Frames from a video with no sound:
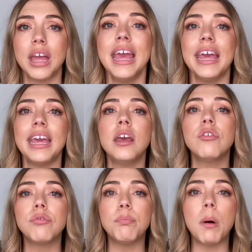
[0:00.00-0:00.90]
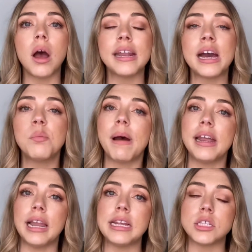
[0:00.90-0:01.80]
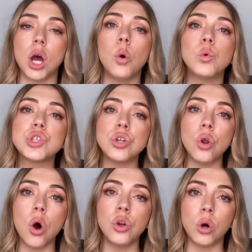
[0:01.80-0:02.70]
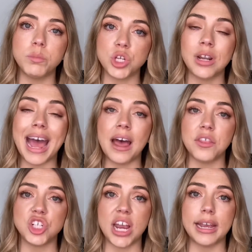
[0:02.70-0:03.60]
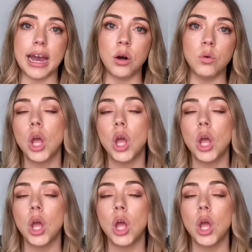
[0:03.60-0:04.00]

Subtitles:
if buy now, pay later was not an option at the checkout,